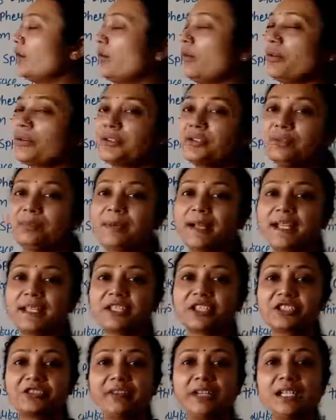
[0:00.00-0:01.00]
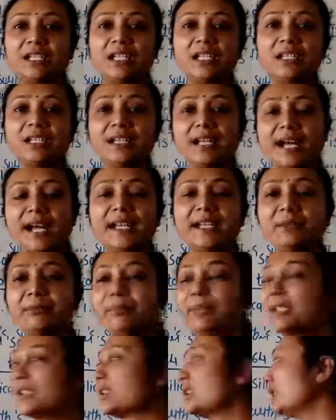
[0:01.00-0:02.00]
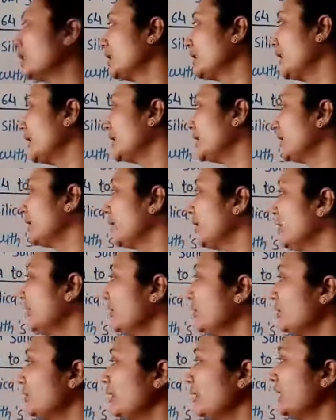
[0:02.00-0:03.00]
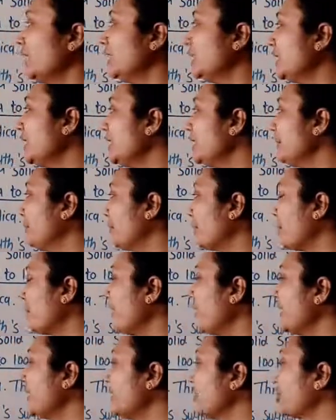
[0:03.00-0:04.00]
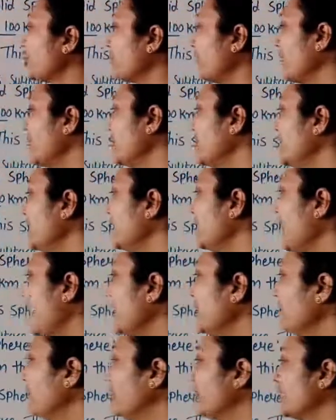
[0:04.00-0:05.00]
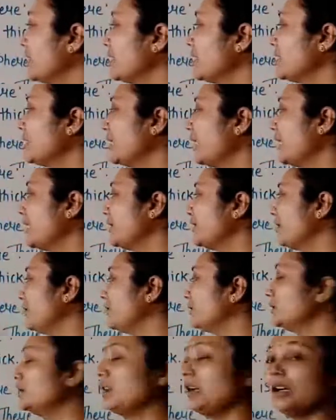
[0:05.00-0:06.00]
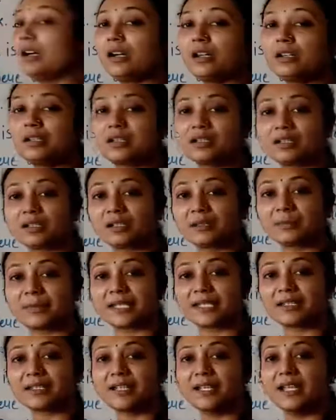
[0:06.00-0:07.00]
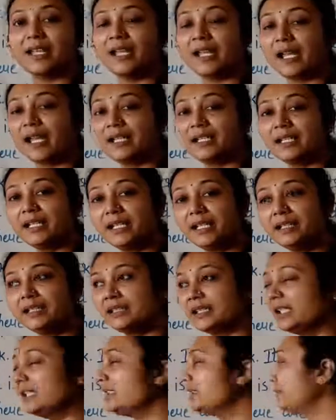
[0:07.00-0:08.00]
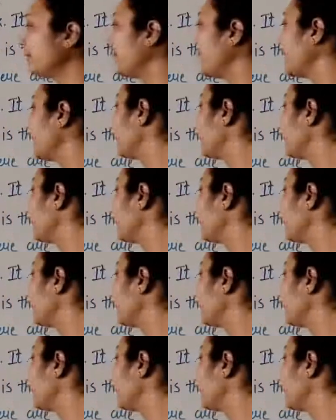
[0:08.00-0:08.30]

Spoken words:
occupies 29%. So it is provide us 29% on the earth's surface. And in this place